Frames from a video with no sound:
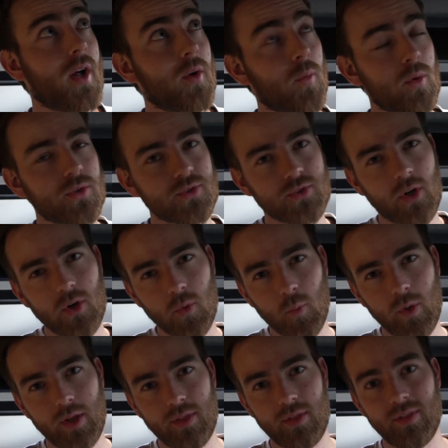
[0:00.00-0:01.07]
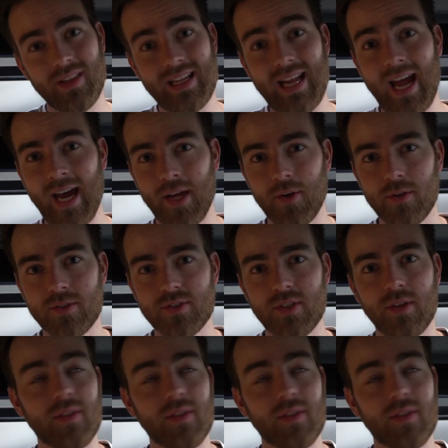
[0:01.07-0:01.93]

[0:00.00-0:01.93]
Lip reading: and we'll start with the headers